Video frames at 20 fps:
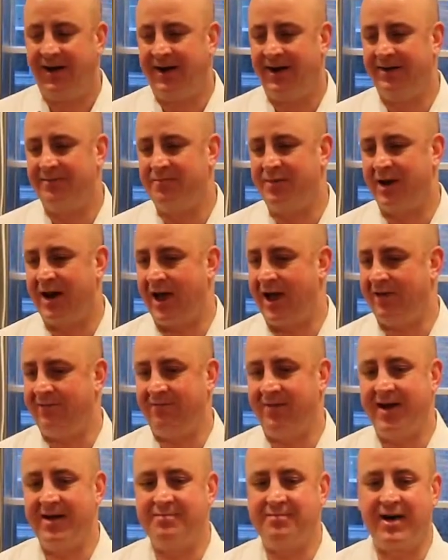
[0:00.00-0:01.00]
But I
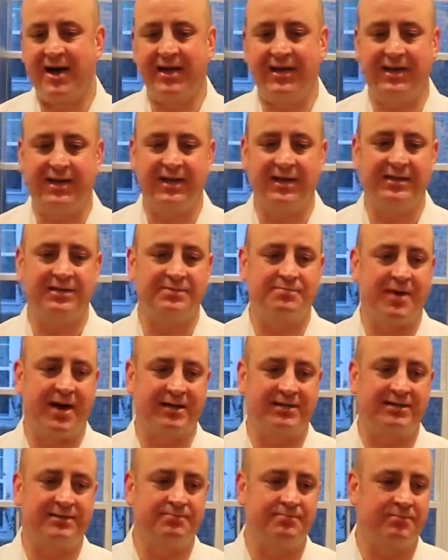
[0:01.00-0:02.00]
find my kids,
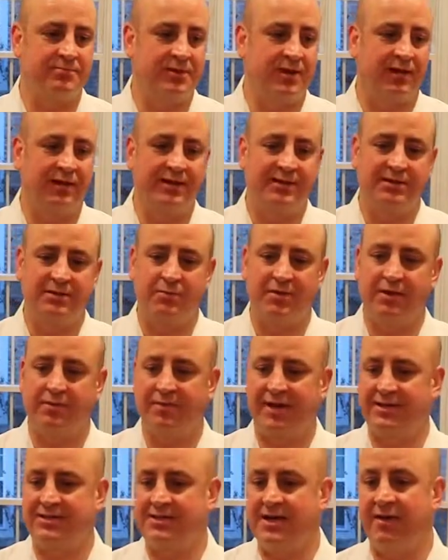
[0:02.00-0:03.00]
Elizabeth,
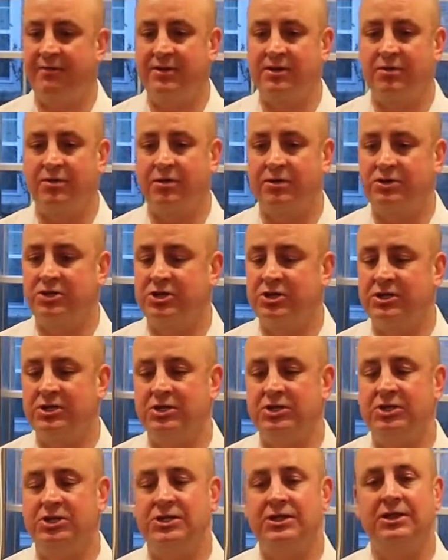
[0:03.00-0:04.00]
my 7-year-old,
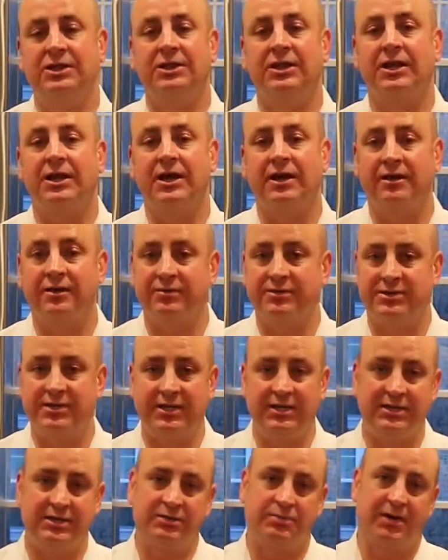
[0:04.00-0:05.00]
she loves to
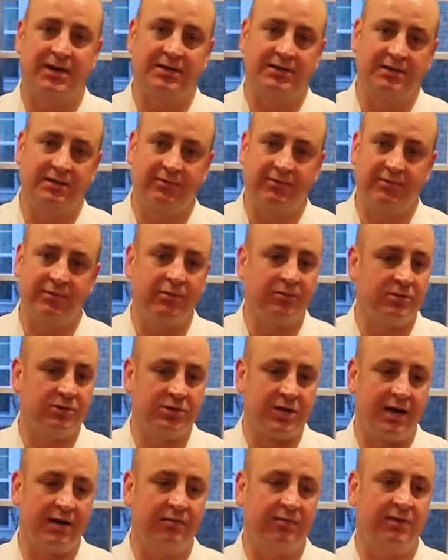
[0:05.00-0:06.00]
eat spicy food. And
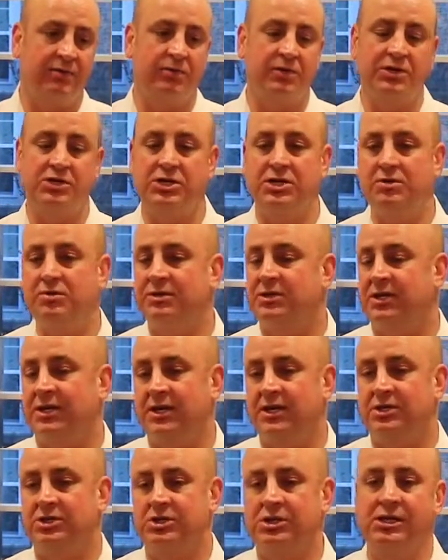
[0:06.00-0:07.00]
Genevieve, when she was a
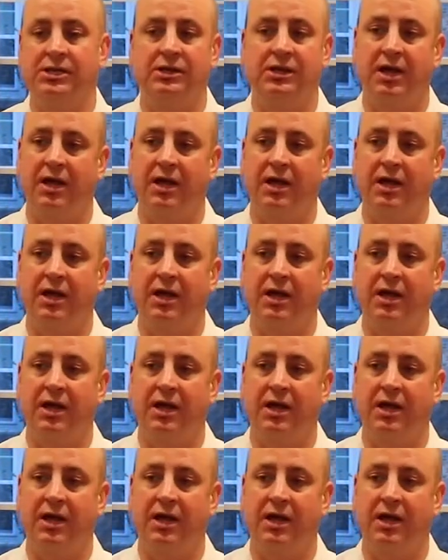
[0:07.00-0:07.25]
kid, she